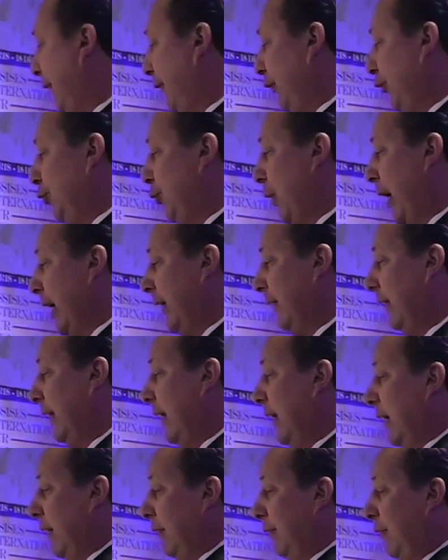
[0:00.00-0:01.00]
have to wait
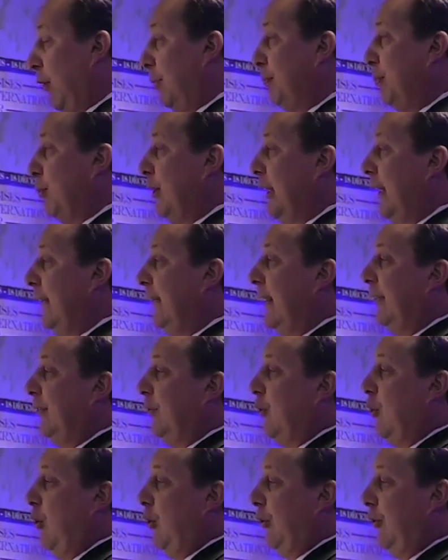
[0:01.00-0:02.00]
for police
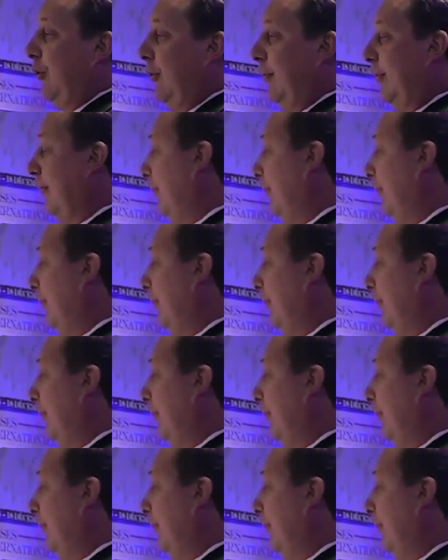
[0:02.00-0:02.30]
escort.